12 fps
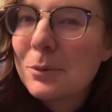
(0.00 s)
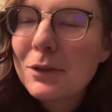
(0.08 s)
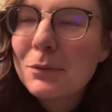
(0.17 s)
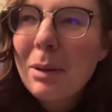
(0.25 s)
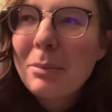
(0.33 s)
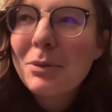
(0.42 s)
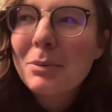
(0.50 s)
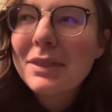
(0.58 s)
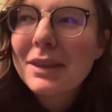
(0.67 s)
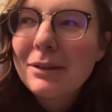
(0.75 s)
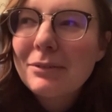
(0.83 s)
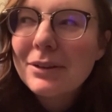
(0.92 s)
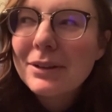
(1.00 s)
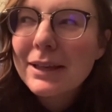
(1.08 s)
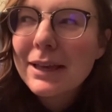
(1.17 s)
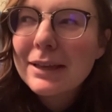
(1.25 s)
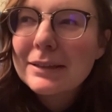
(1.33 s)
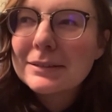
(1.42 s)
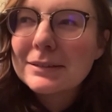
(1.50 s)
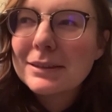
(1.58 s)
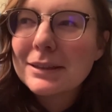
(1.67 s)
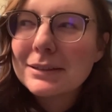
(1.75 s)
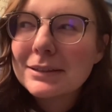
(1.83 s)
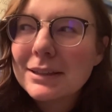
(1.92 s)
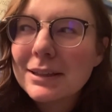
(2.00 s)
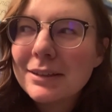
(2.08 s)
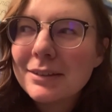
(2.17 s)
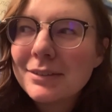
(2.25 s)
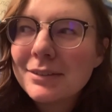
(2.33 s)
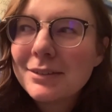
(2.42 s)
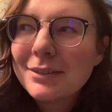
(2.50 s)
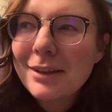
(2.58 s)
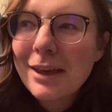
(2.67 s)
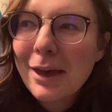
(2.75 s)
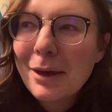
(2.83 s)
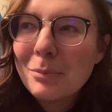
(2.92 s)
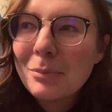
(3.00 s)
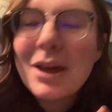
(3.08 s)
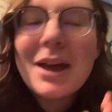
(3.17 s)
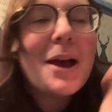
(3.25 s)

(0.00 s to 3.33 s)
It's probably the one that I feel like is the least tab